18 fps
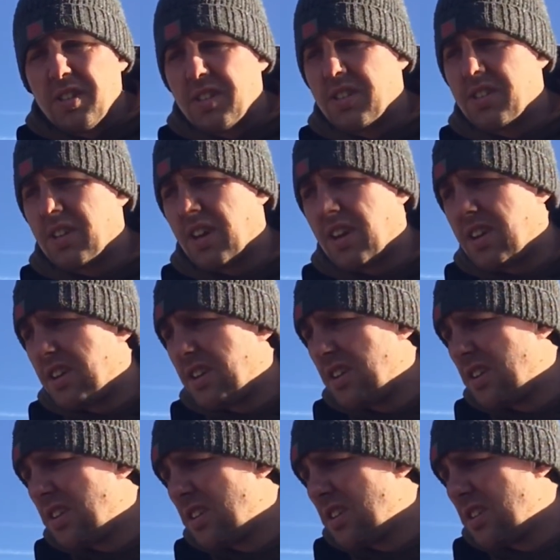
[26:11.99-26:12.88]
So
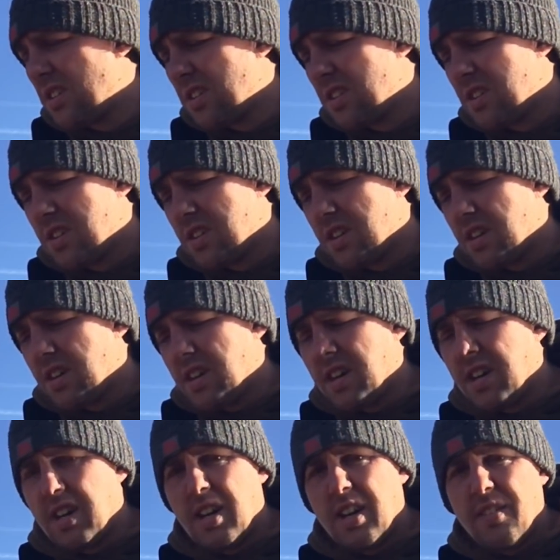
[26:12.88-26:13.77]

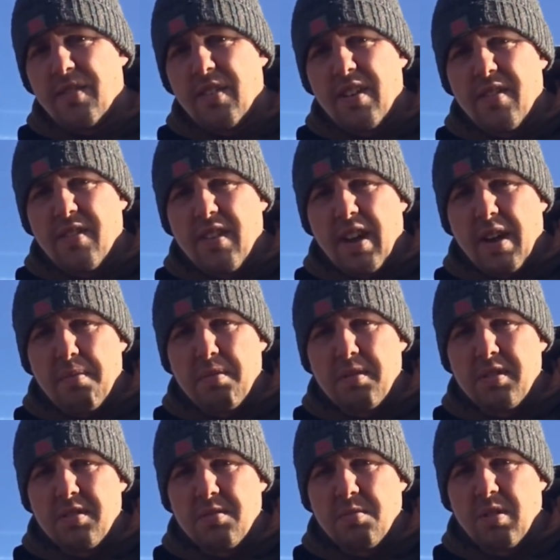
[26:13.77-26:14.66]
if anything happens,